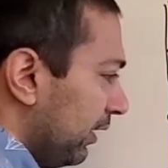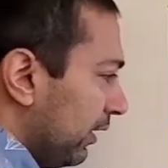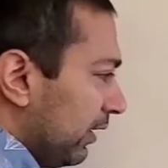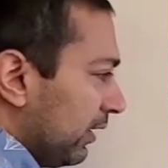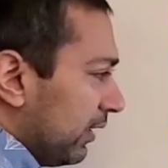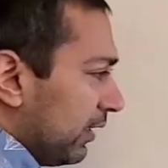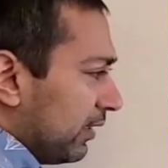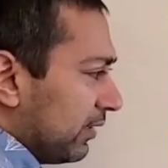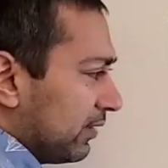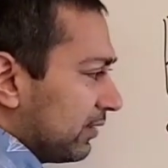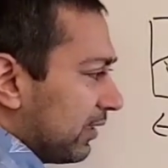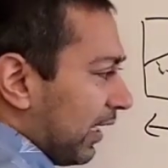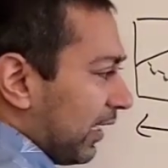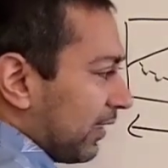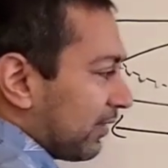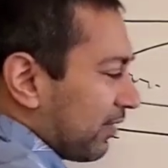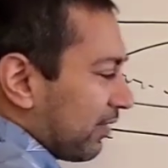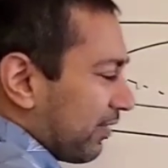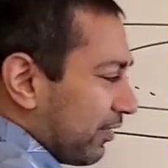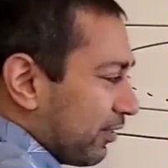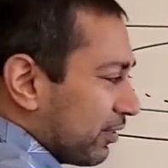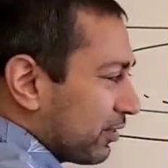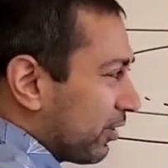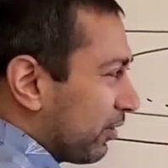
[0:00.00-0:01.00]
is that
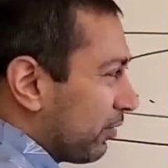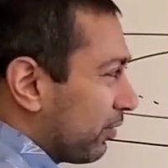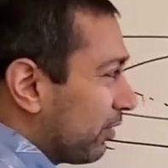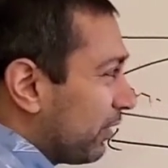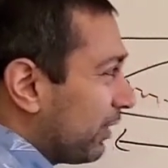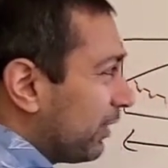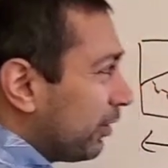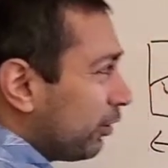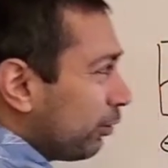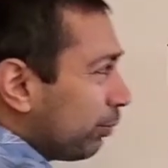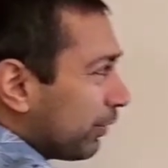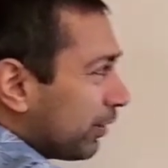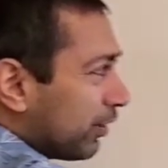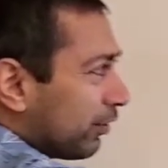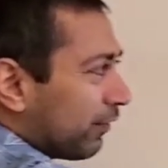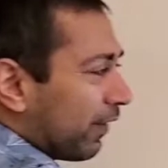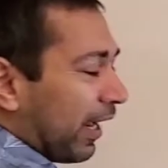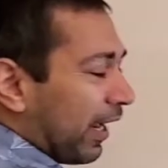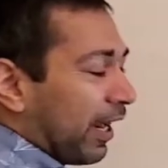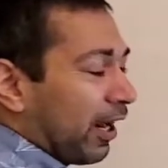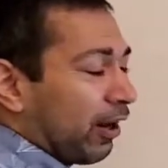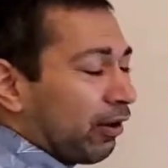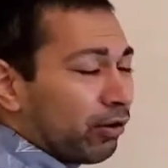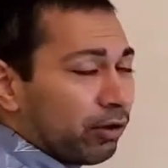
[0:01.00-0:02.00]
there's a little bit of
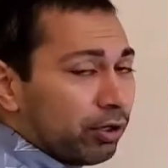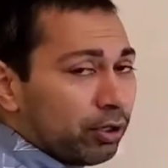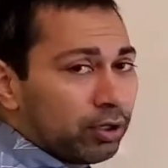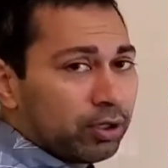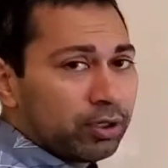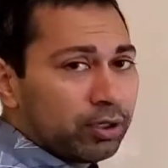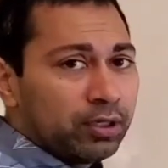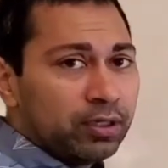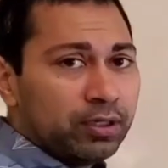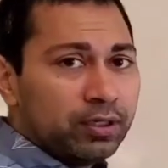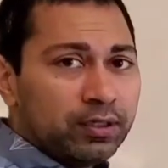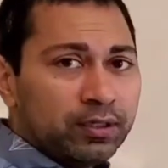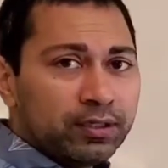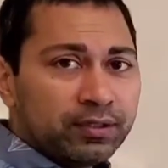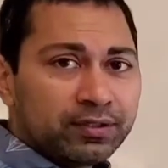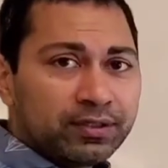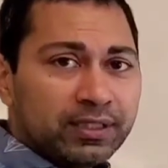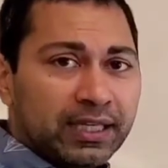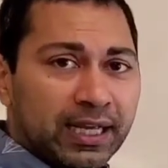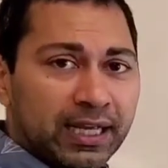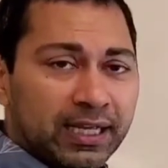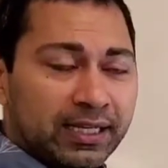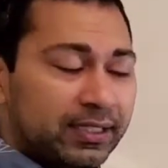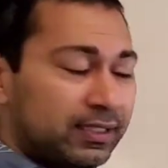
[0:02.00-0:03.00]
error
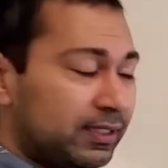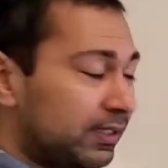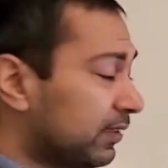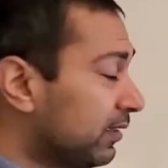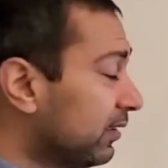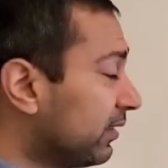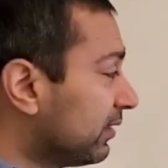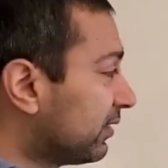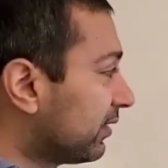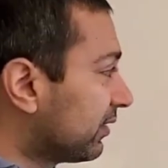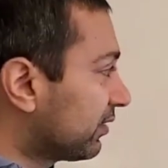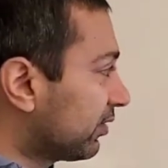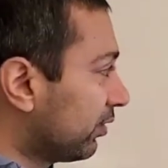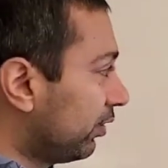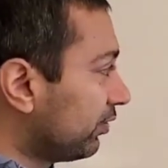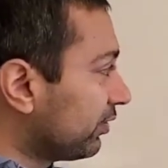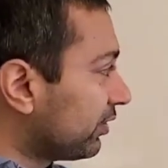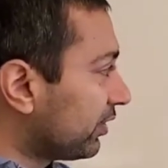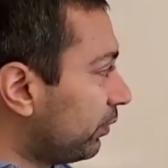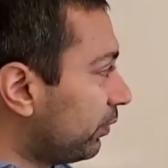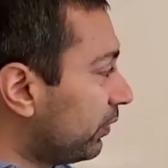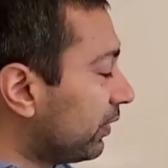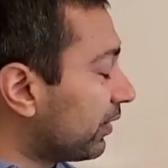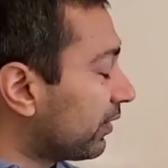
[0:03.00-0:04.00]
that is
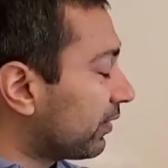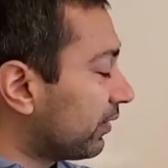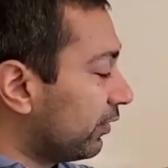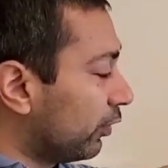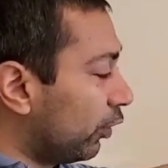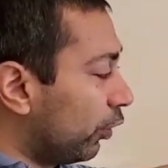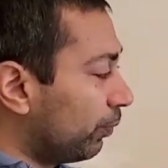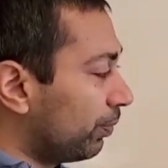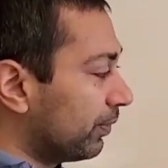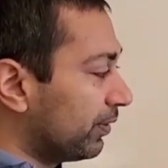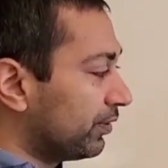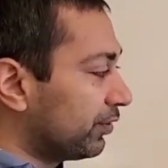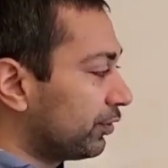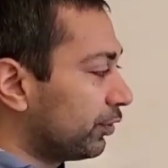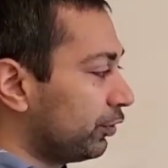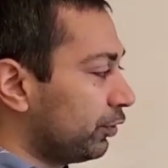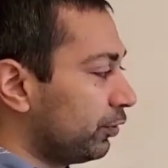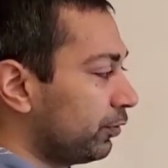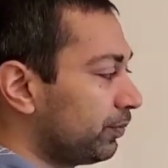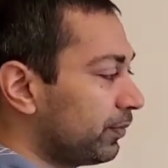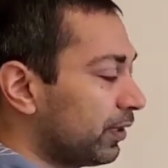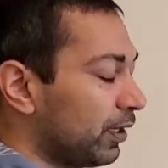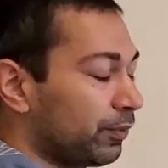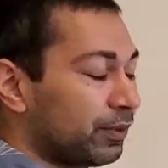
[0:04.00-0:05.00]
associated with an open
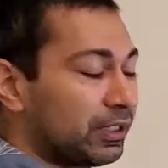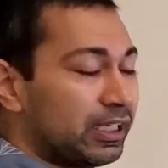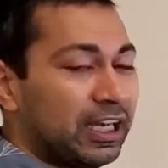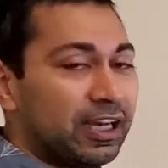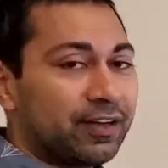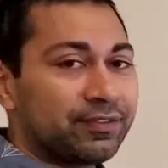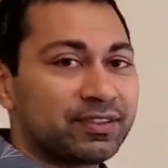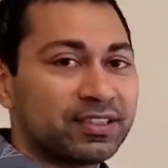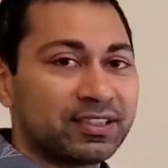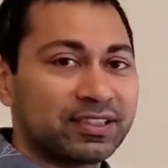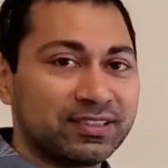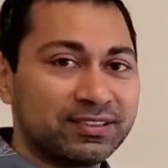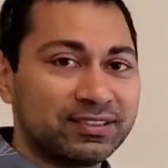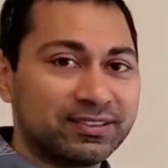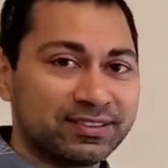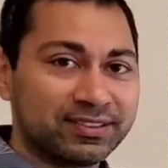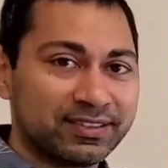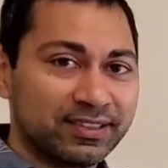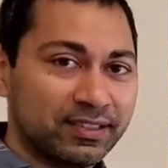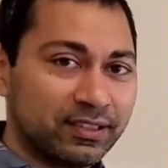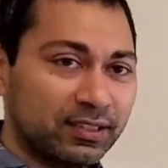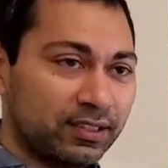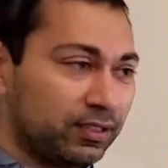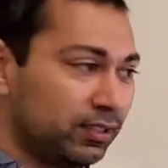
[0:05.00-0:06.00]
tube that we have to
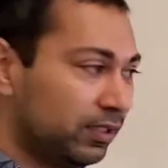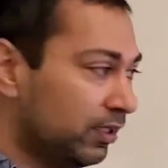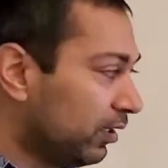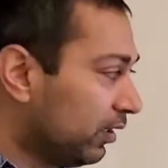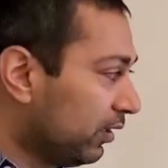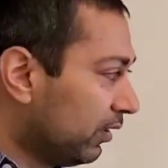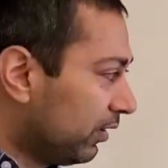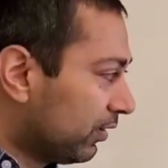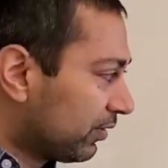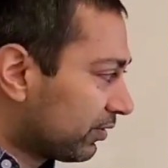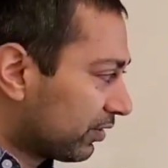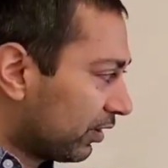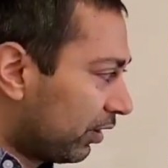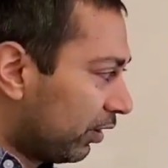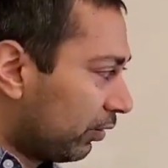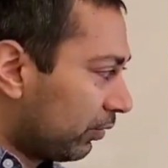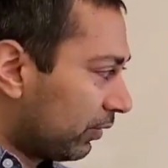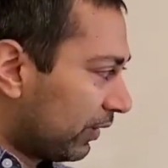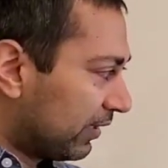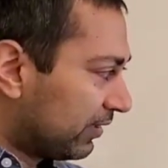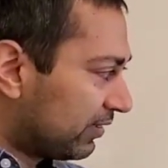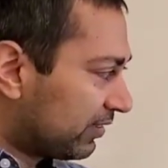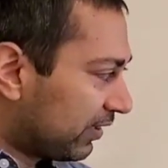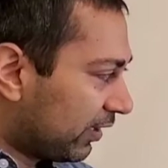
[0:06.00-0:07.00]
consider. So
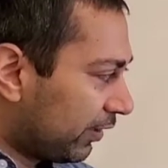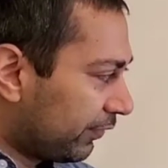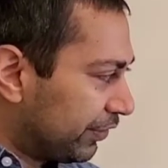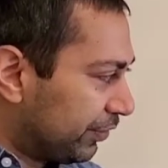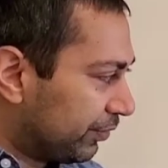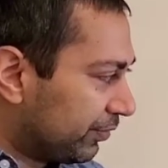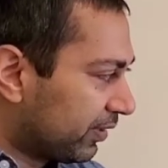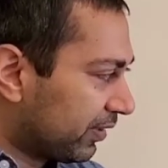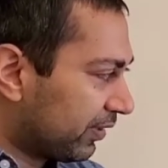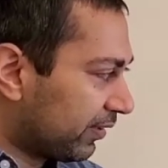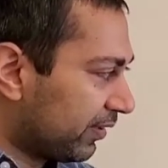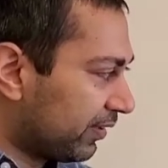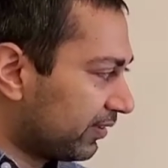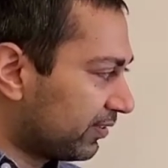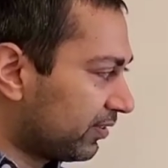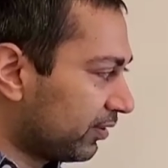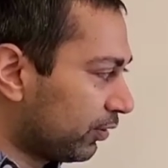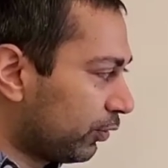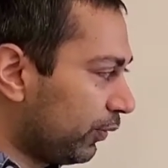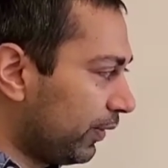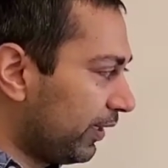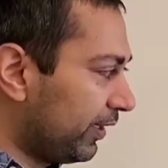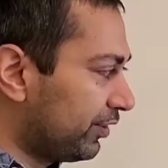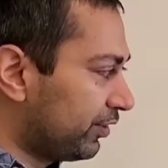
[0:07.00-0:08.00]
instead of using this
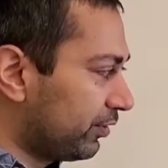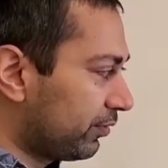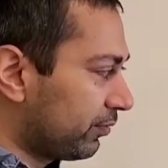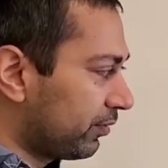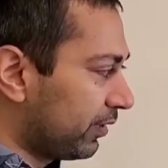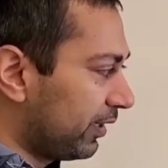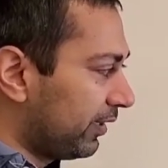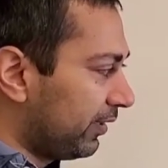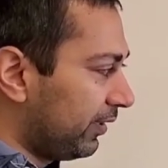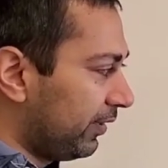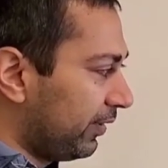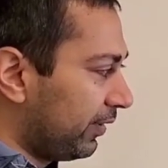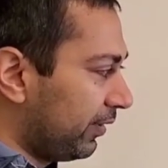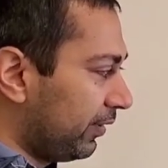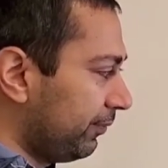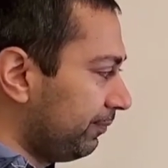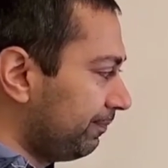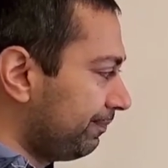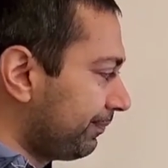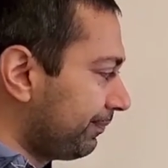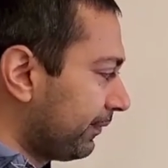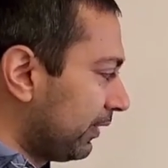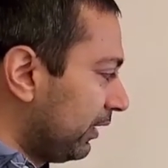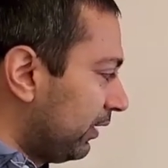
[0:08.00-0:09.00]
equation right
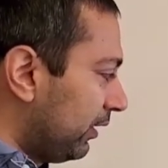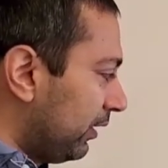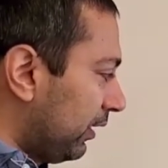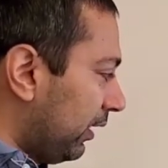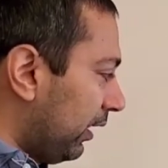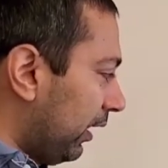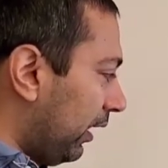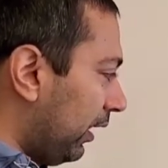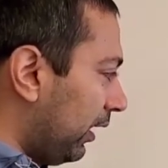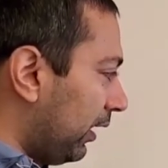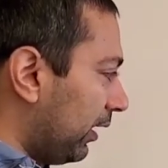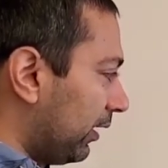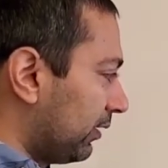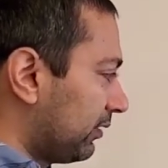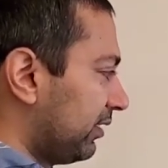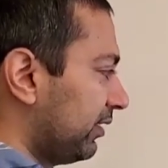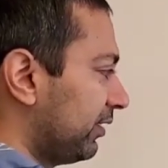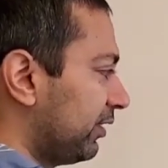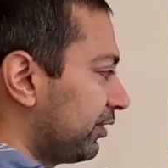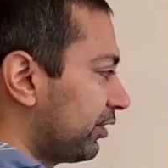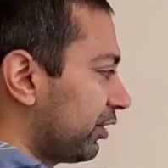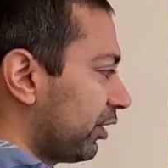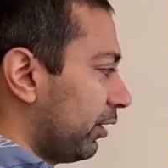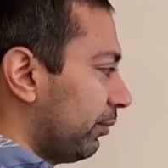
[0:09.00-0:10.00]
here to
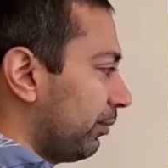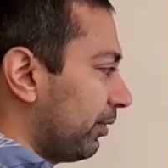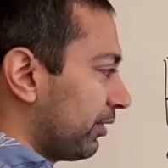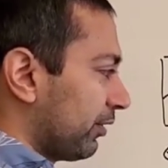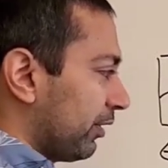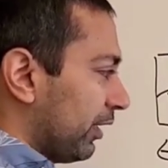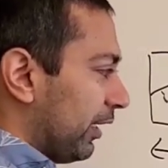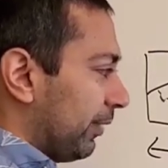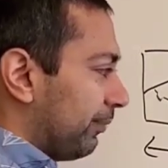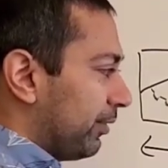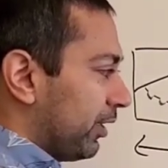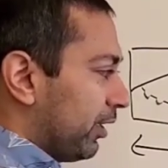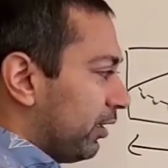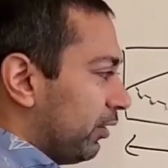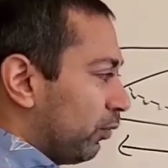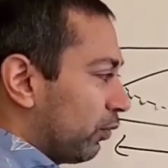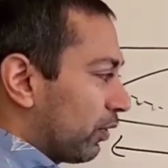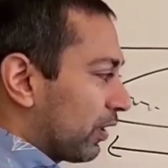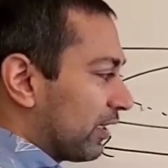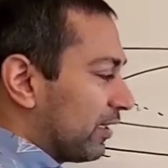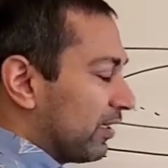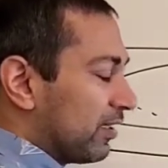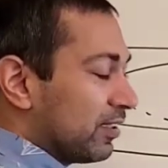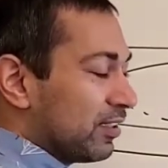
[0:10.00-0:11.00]
determine lambda, we're
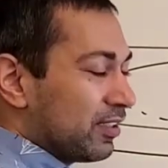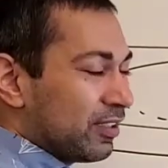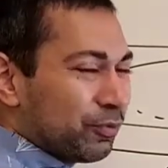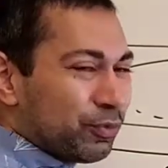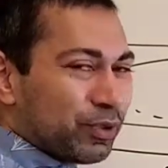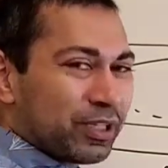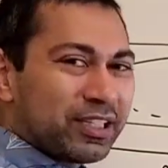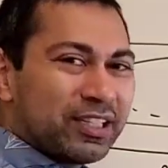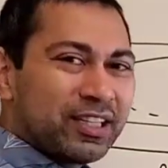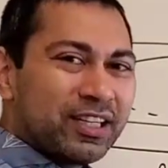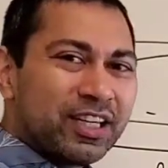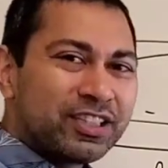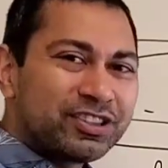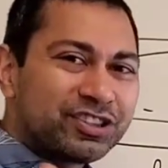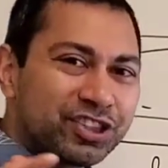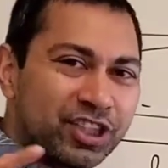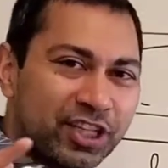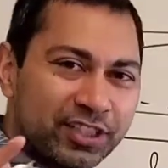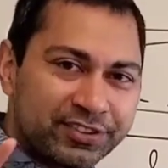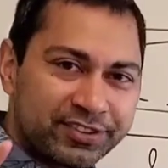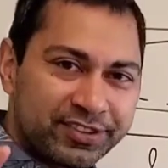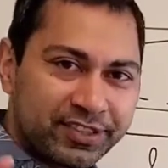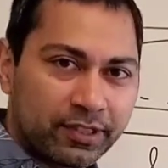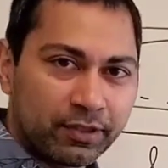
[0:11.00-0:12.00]
gonna
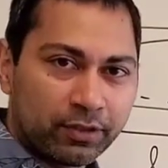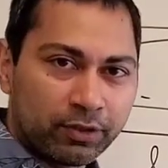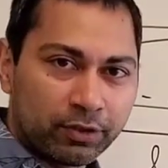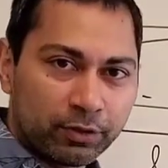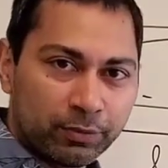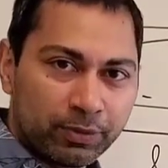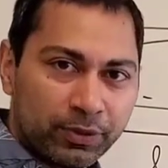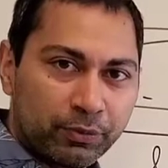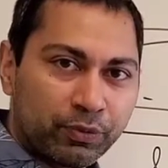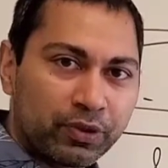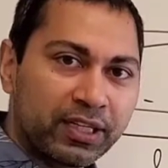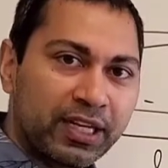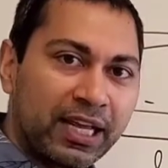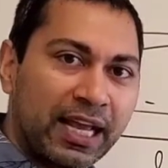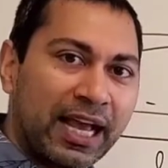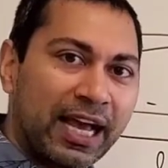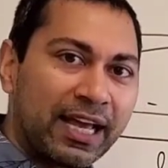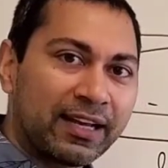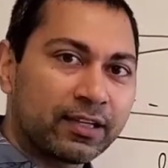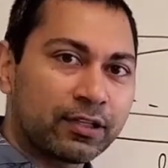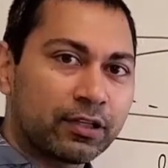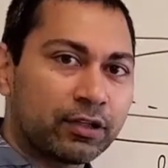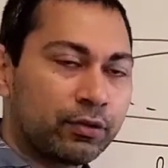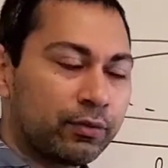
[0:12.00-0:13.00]
adjust it a little bit. We're gonna add
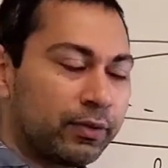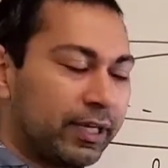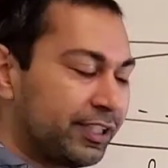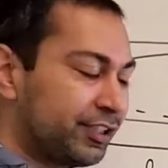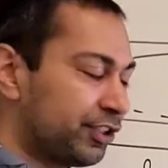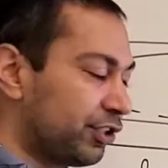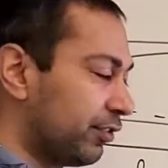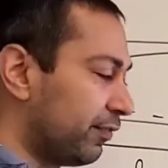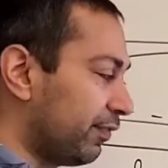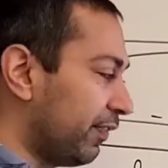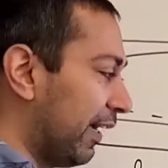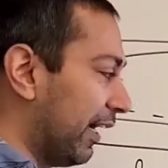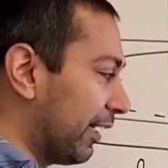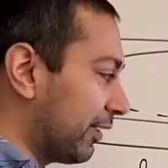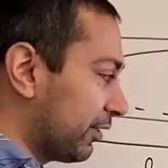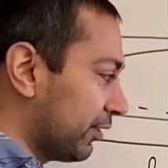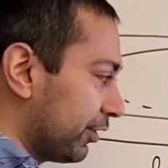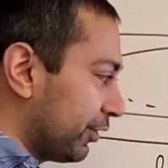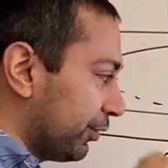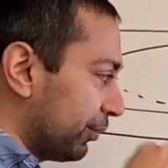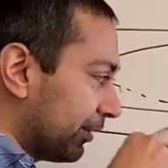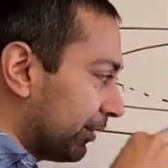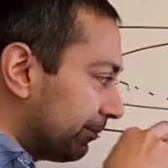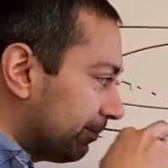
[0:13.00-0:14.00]
a correction factor
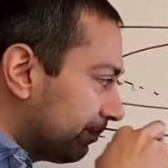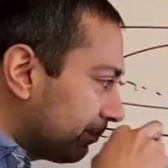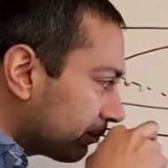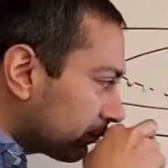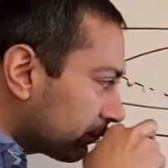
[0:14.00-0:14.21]
to it.